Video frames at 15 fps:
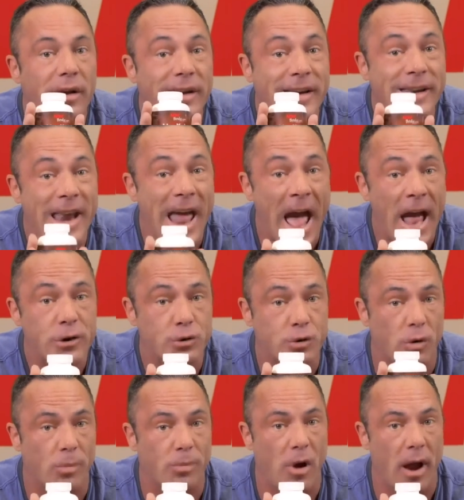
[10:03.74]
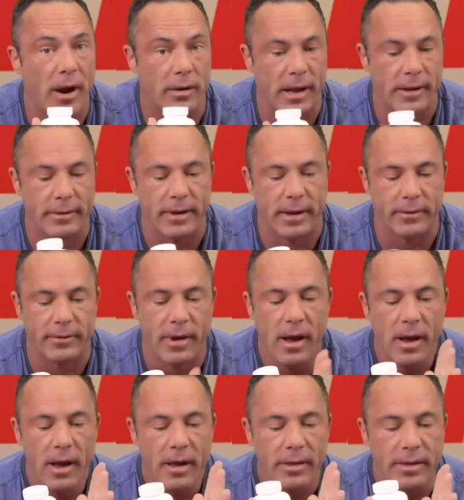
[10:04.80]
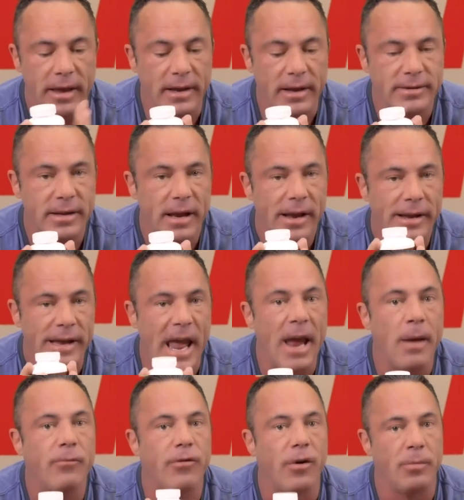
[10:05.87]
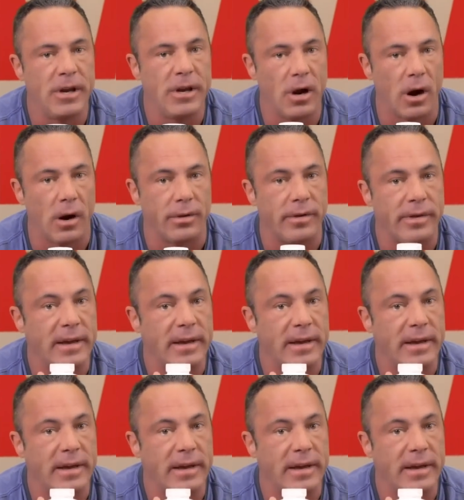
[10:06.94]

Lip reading: natural product like this. This came from the earth.